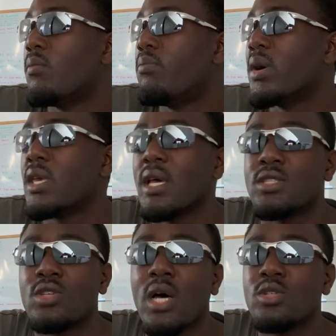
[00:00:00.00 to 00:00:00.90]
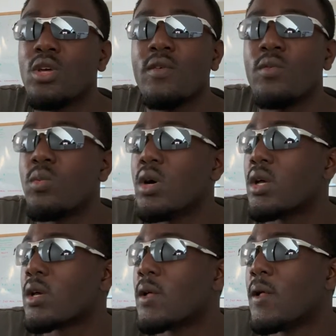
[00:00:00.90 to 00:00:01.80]
But yeah, so I was looking for
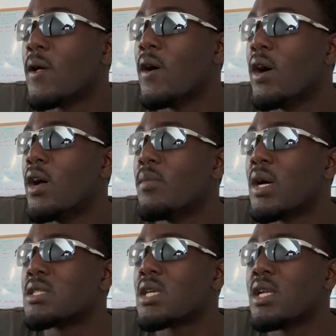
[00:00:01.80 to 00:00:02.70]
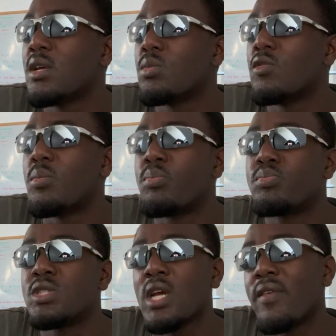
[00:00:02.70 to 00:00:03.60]
work. I signed up with a
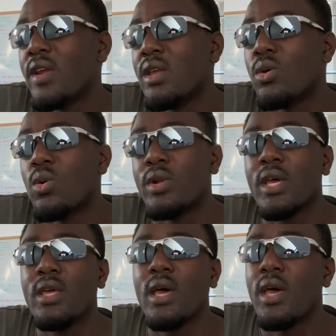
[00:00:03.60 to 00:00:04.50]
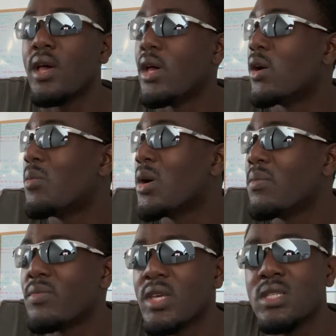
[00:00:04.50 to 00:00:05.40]
charity called ELBA,
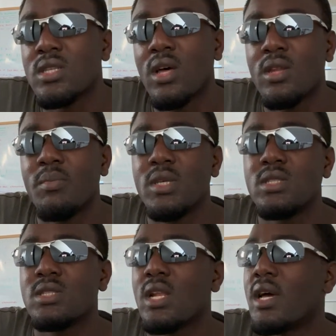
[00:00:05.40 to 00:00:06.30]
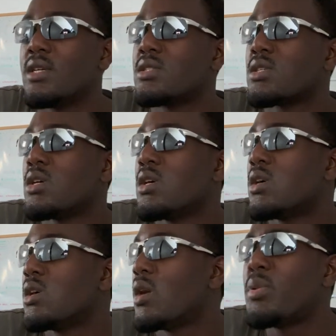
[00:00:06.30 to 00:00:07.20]
East London Business Alliance.
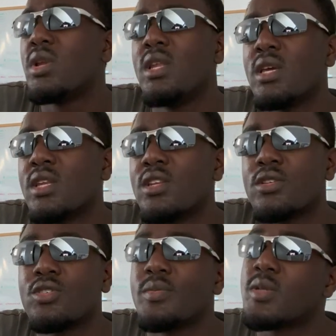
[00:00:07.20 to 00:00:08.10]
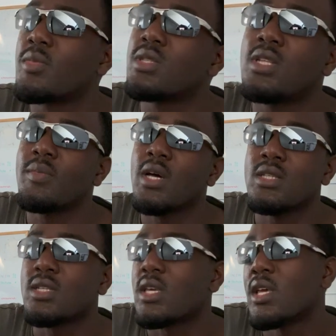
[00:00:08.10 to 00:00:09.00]
I'll put a link in the description because guys
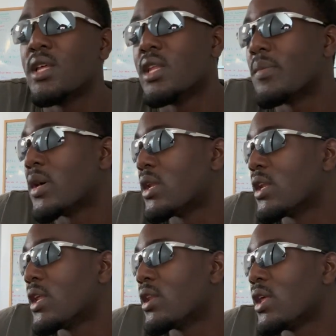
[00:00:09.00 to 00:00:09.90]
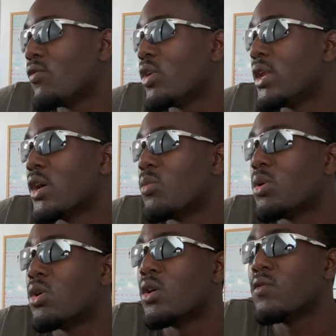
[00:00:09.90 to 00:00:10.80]
are killing it, man. They really help a
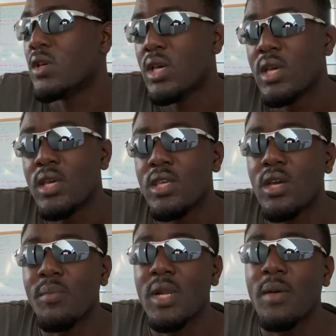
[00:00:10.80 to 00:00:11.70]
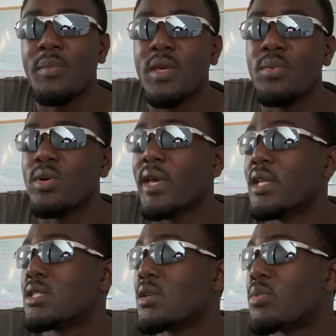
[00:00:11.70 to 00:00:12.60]
lot of young black people get
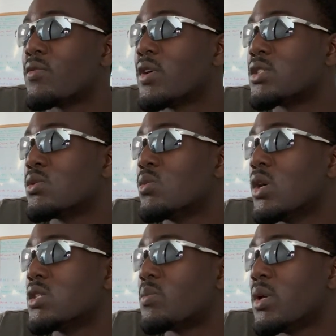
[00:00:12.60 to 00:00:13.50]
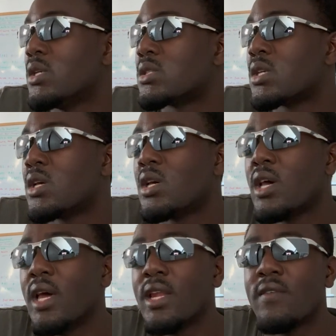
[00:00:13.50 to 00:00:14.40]
into the professional workspace,
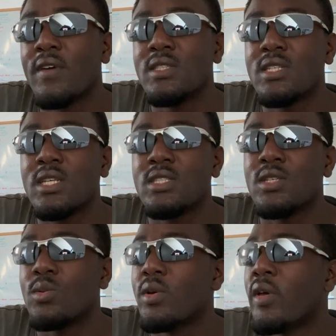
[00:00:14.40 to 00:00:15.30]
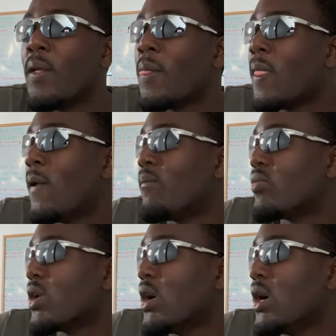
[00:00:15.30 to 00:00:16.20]
and they're fantastic with it.
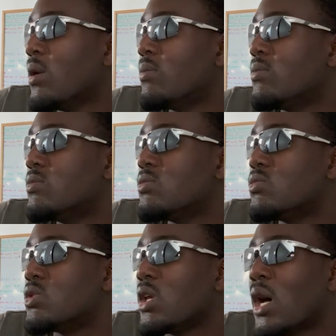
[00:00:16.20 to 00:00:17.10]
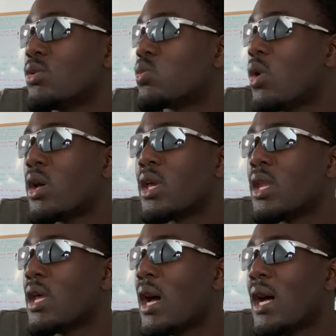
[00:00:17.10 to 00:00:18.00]
So yeah, I was
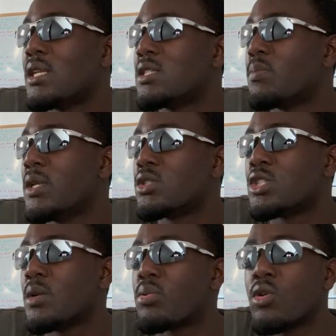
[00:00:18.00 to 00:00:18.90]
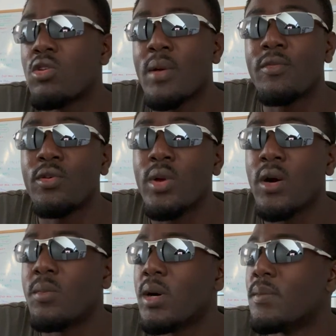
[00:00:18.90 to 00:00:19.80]
working. I had this mentorship program through
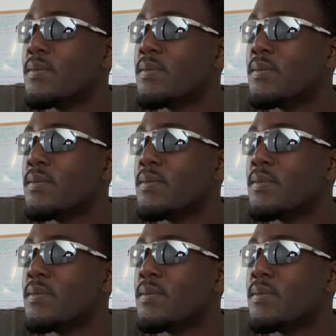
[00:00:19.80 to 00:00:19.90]
ELBA.